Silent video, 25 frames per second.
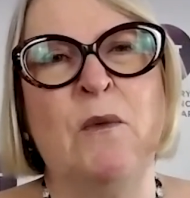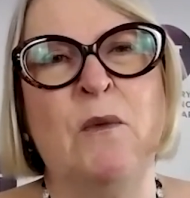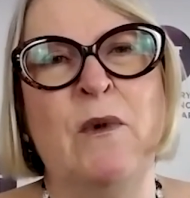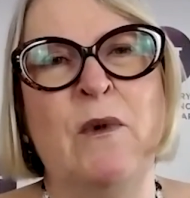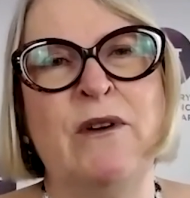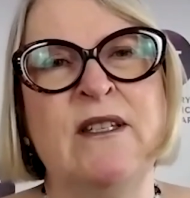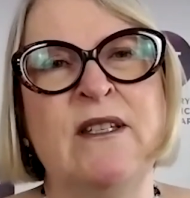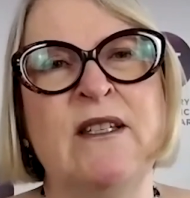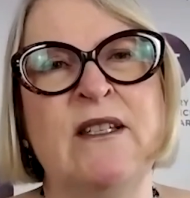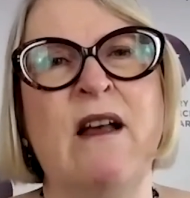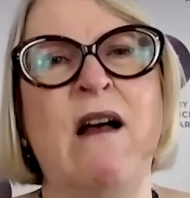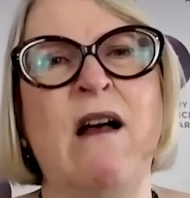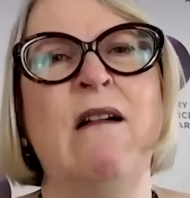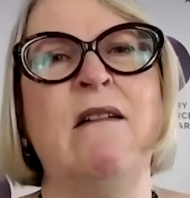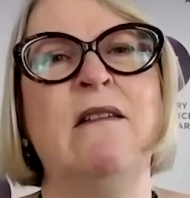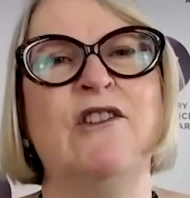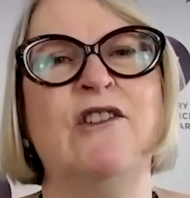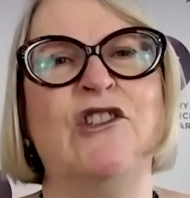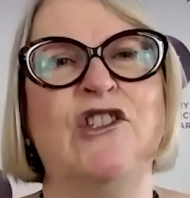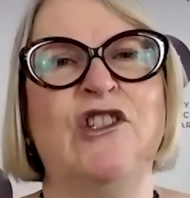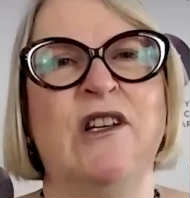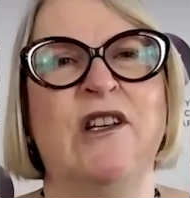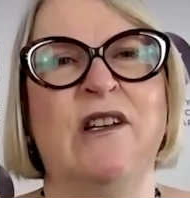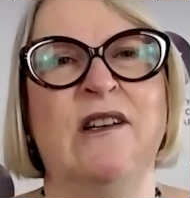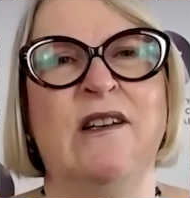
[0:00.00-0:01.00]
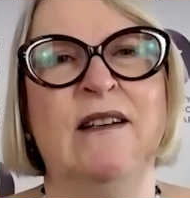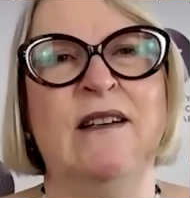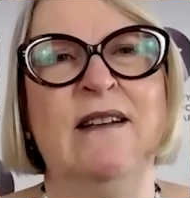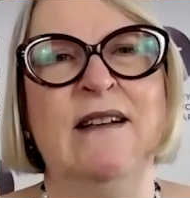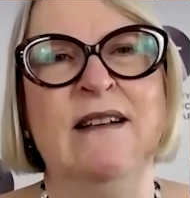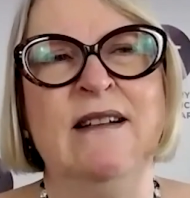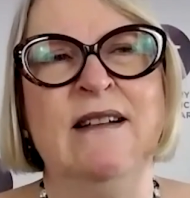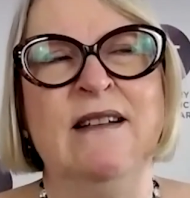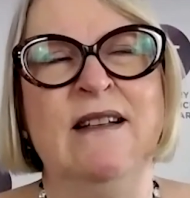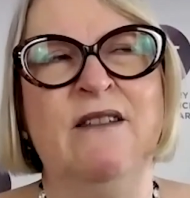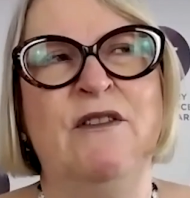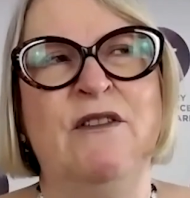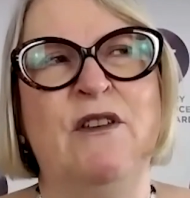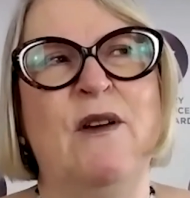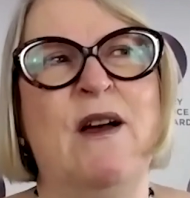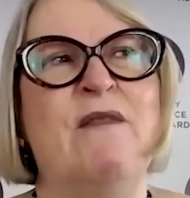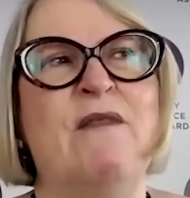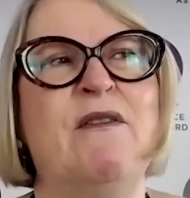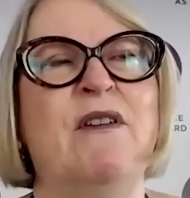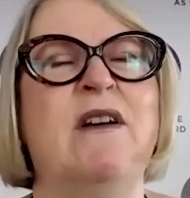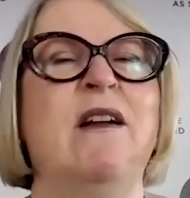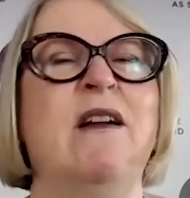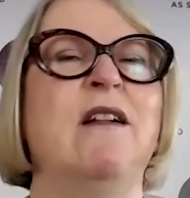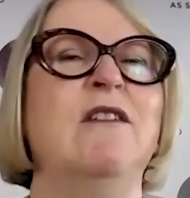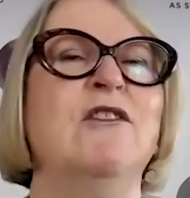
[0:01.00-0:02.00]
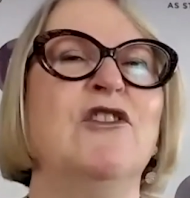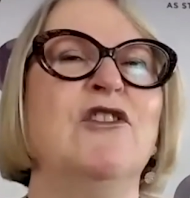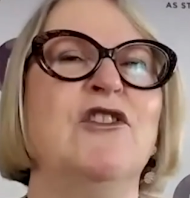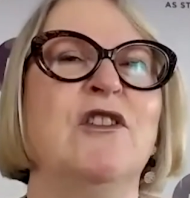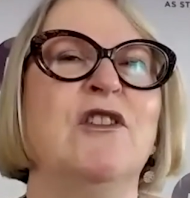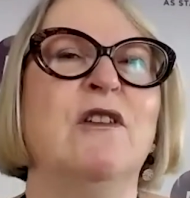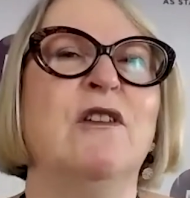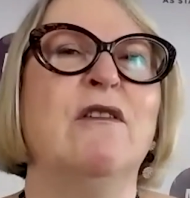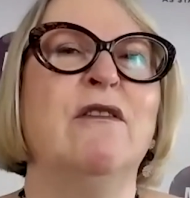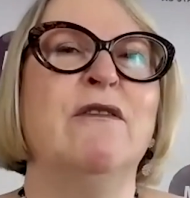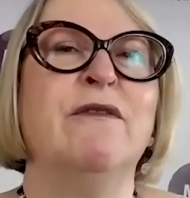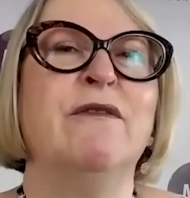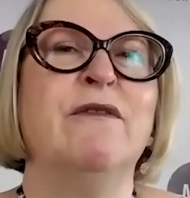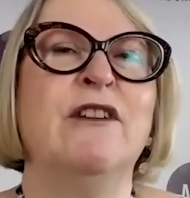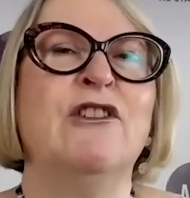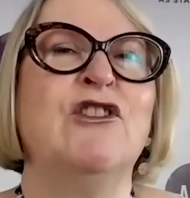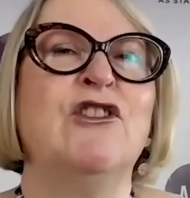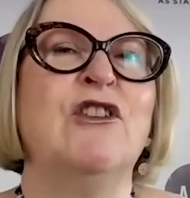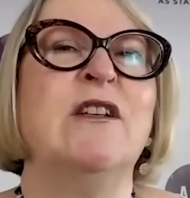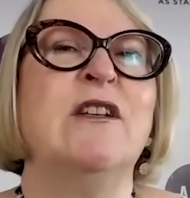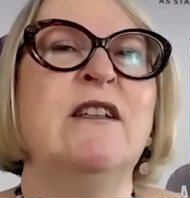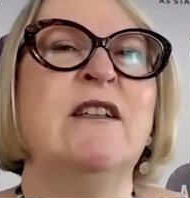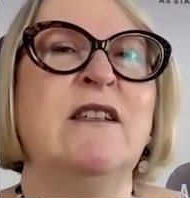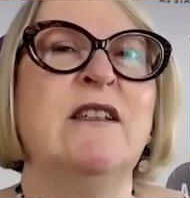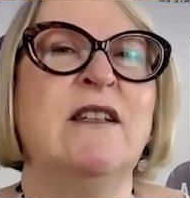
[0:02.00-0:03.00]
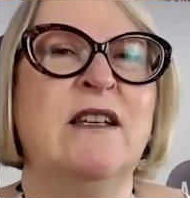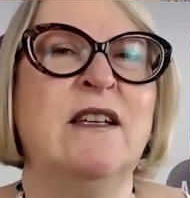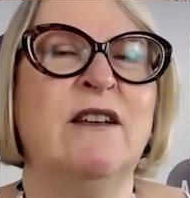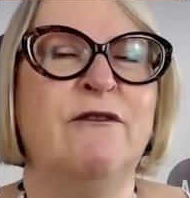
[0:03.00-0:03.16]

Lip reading: Whereas culture, if you have a culture of agility,